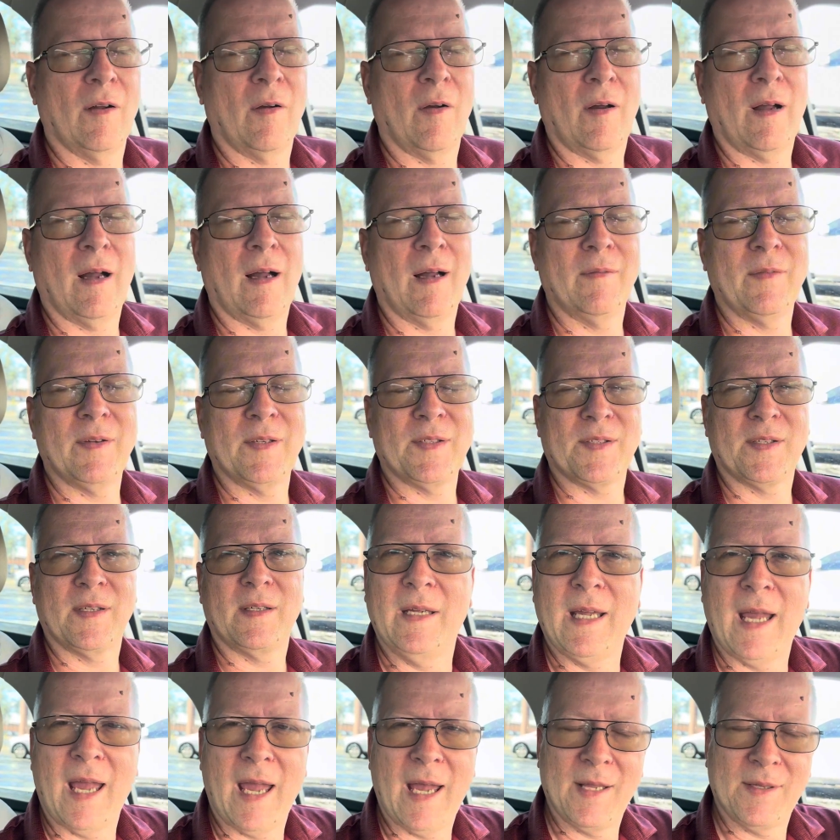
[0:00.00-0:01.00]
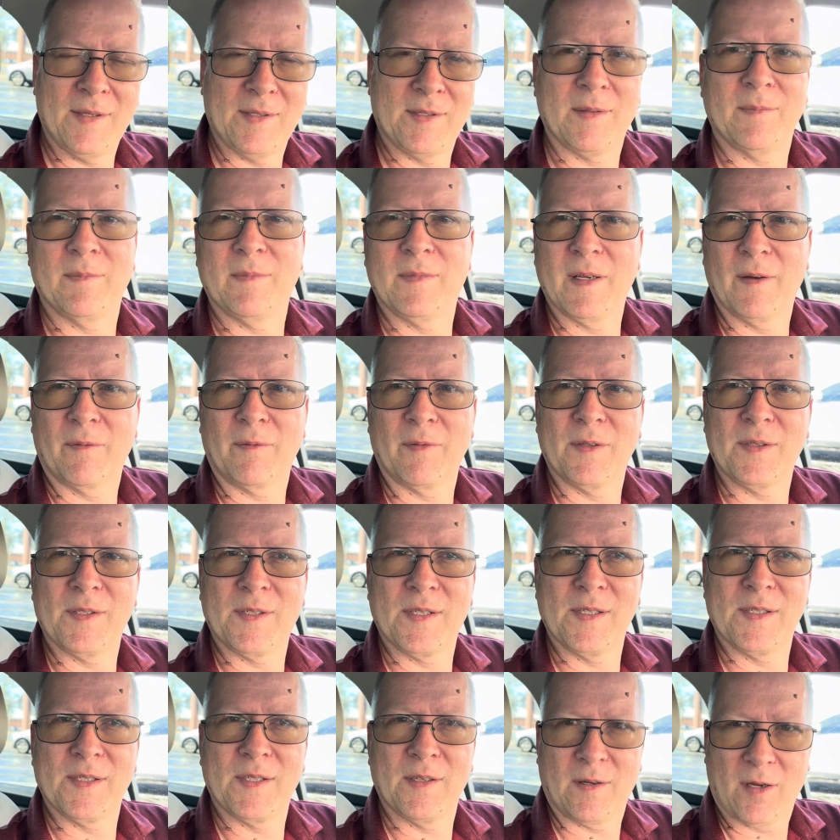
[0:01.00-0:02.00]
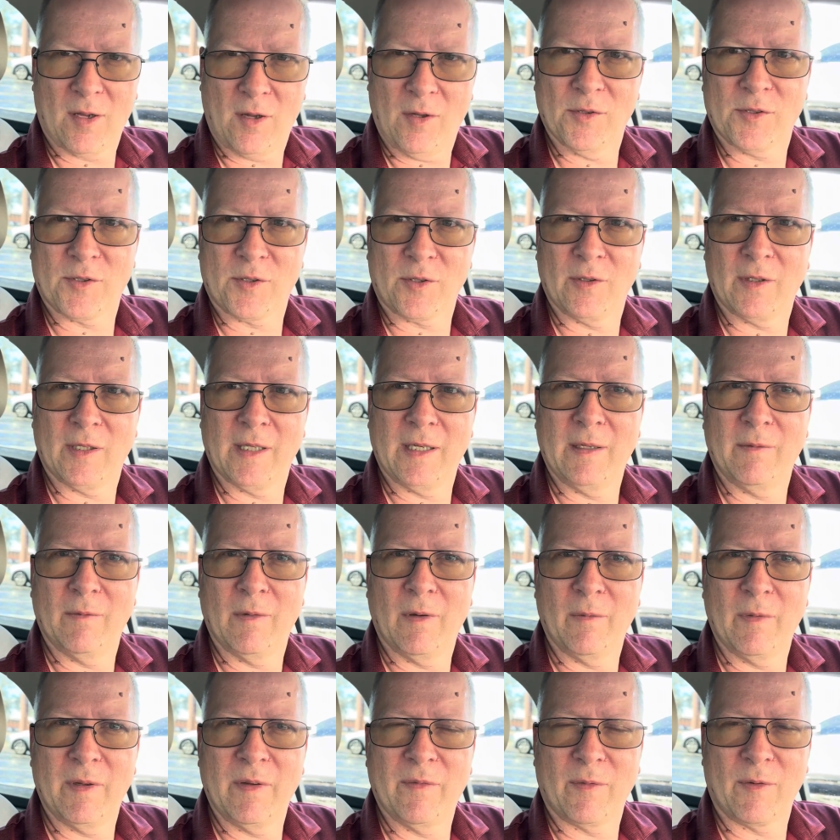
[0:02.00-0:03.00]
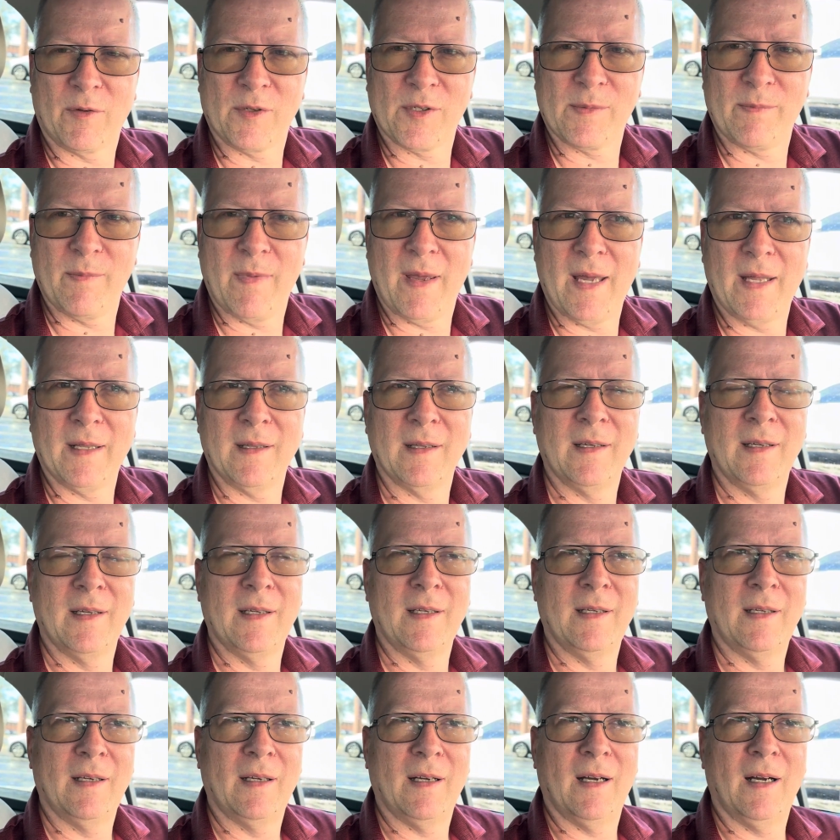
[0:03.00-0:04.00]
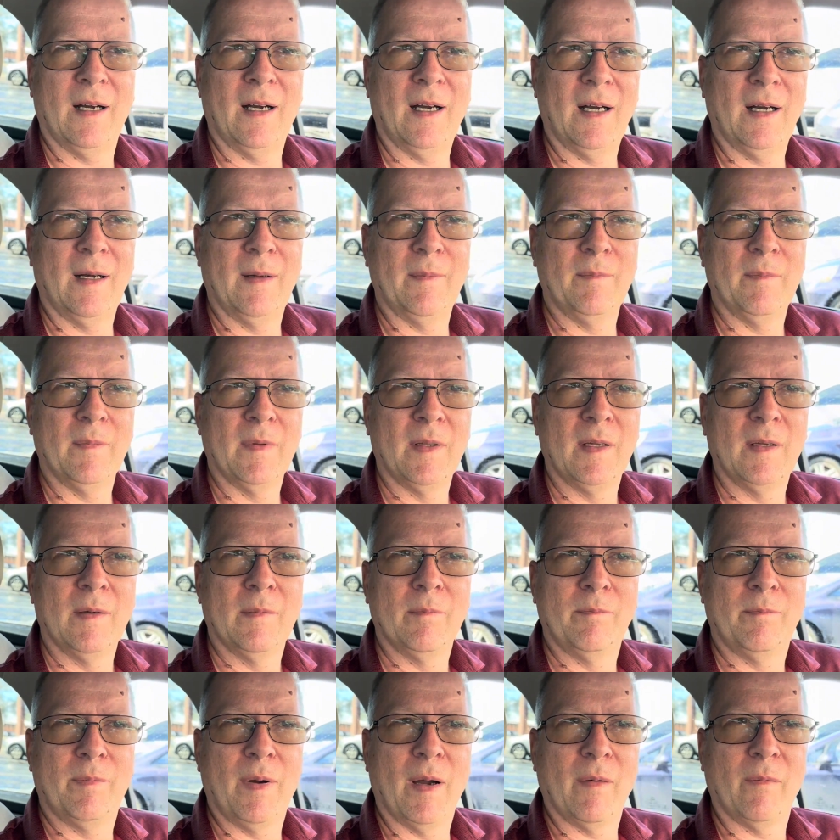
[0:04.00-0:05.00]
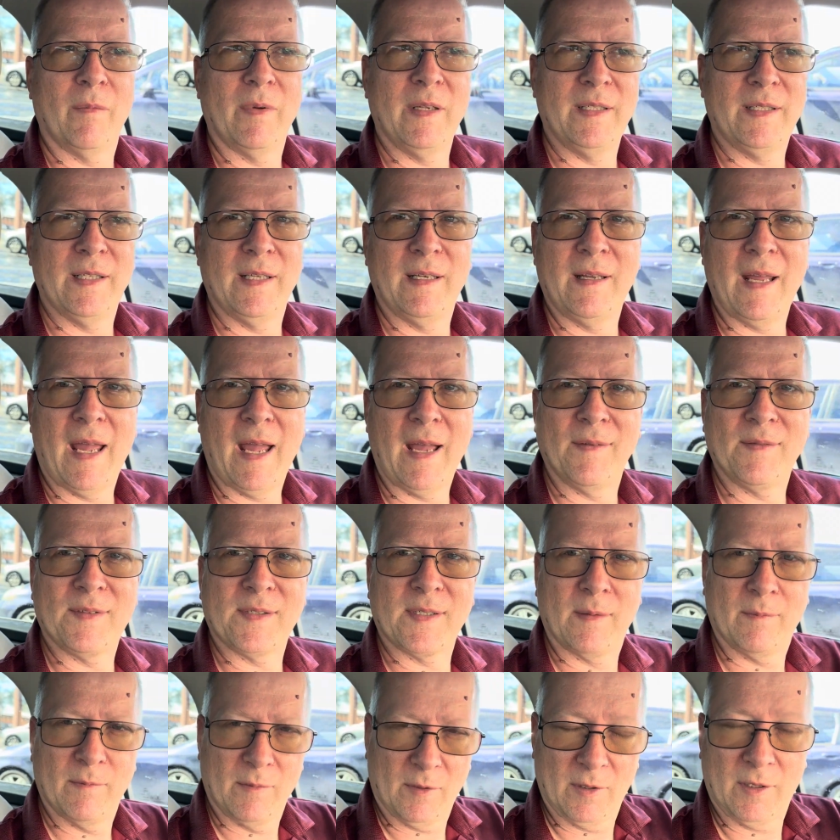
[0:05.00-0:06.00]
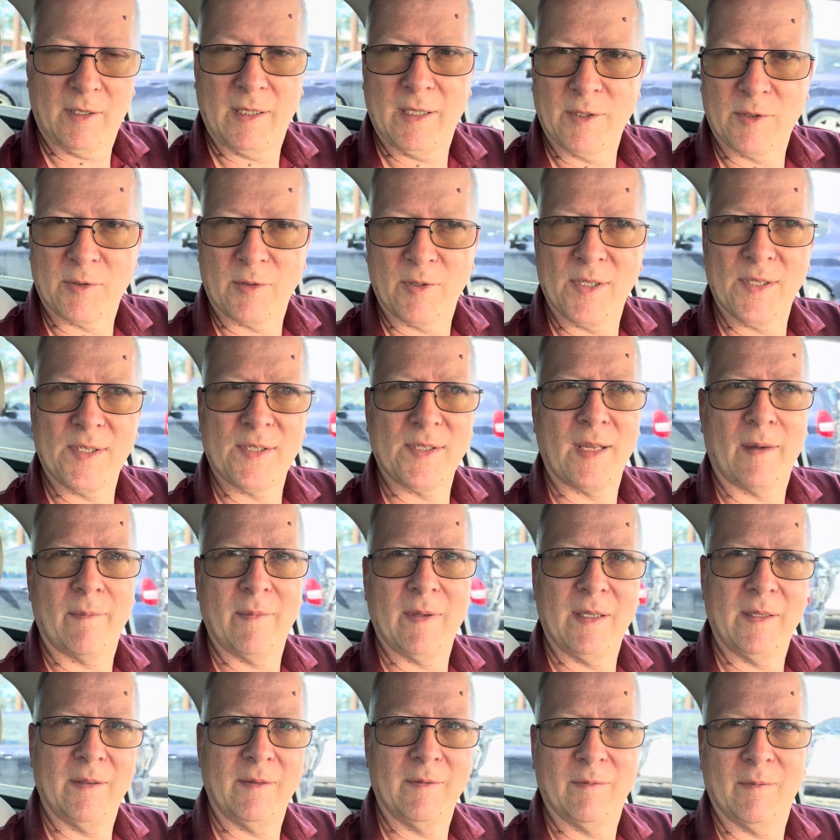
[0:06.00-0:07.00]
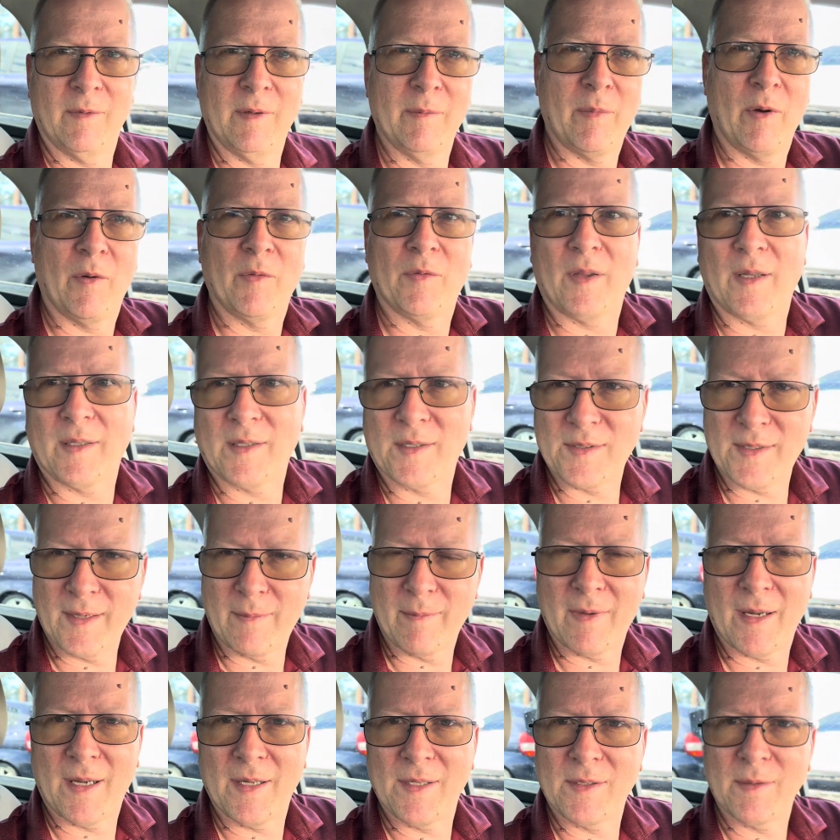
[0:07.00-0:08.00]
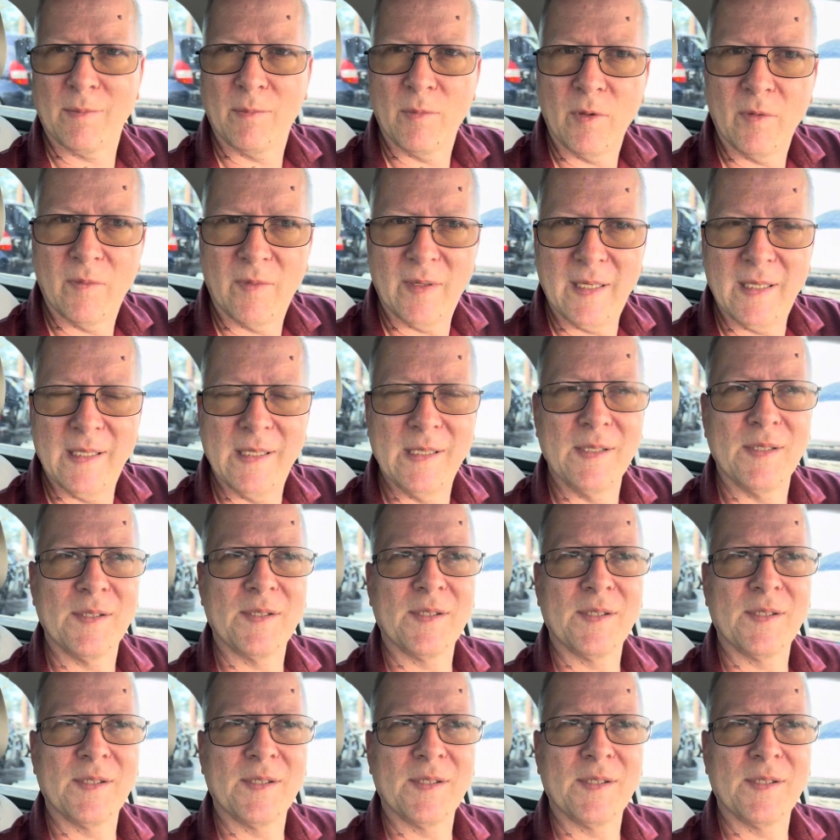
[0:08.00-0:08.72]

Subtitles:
Obviously, we had some differences culturally when we first met, but we did have similar interests. I mean, we both like the same kinds of movies.